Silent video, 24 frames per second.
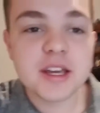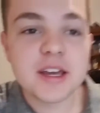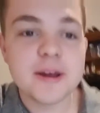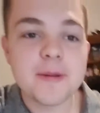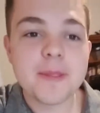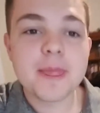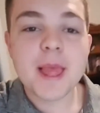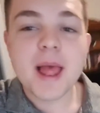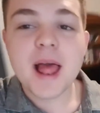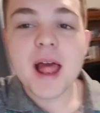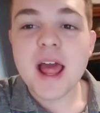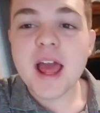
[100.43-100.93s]
it.
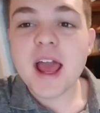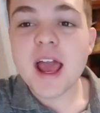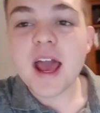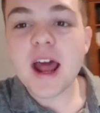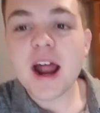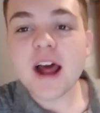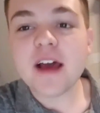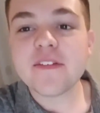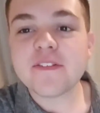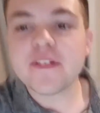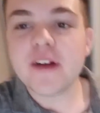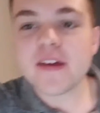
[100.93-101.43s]
And
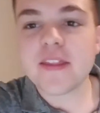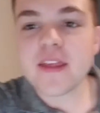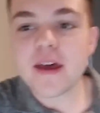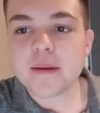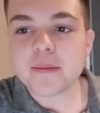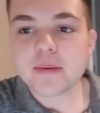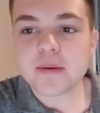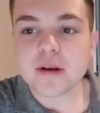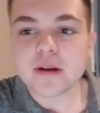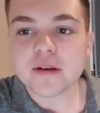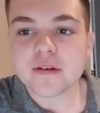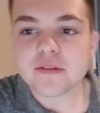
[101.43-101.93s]
I find
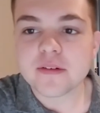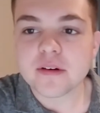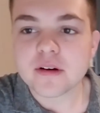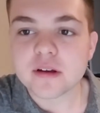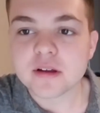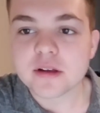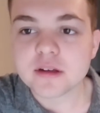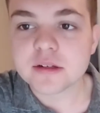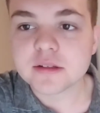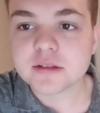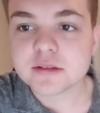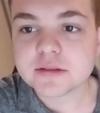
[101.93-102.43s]
that pretty
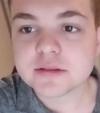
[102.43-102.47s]
funny.